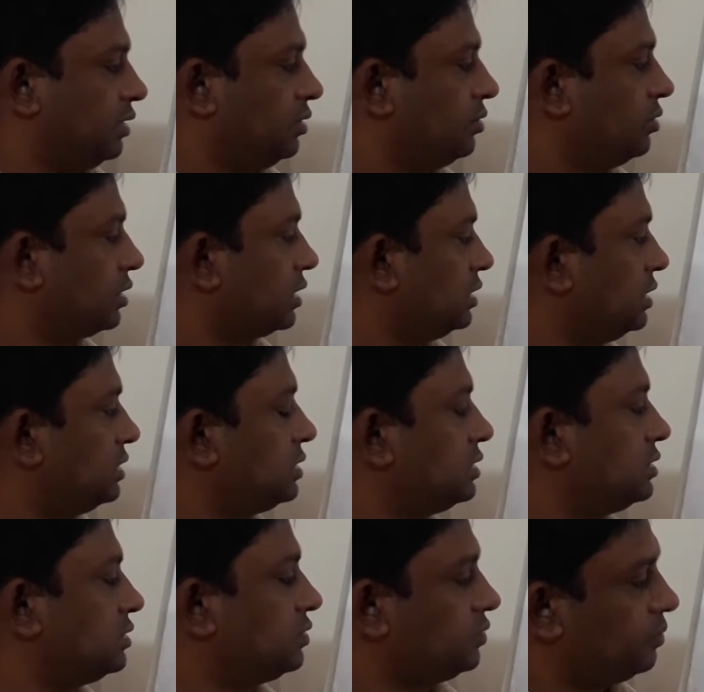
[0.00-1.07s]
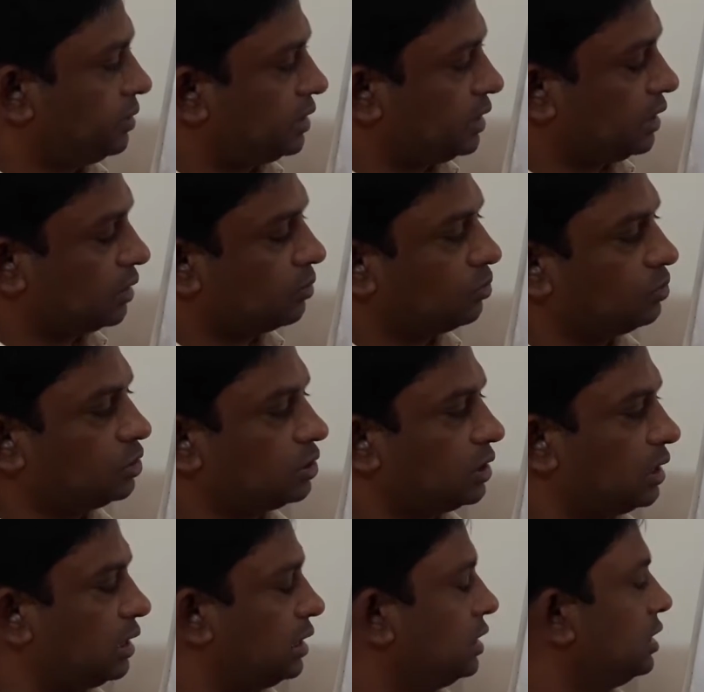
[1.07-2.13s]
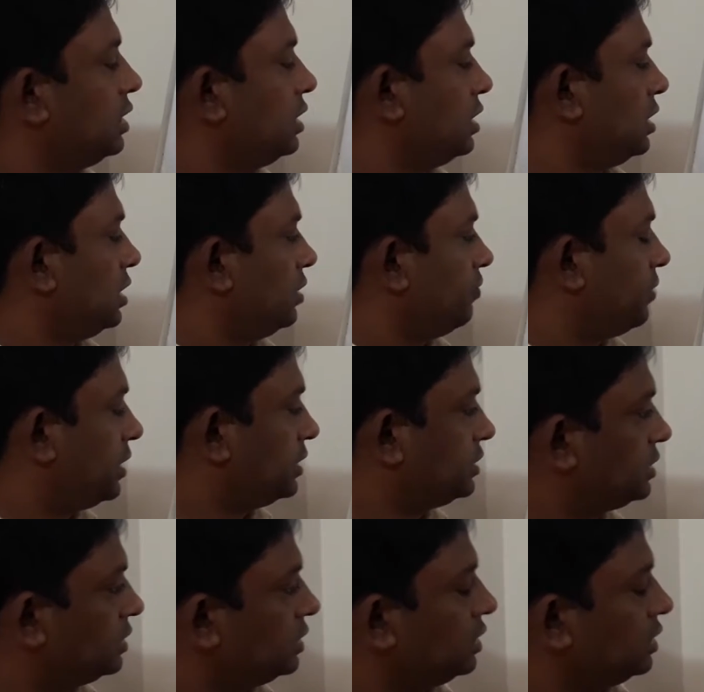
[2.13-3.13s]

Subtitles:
Okay, this is very crucial part.